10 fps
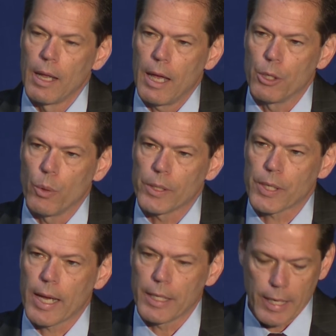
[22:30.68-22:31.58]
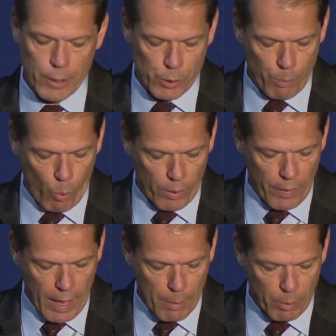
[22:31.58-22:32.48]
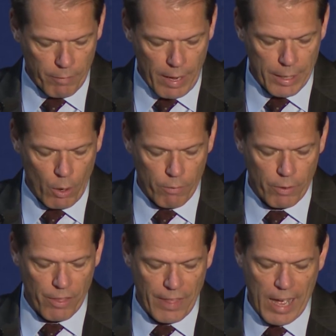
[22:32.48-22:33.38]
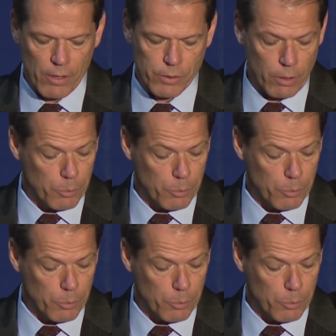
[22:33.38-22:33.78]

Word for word: And USAID has supported that, providing over a thousand,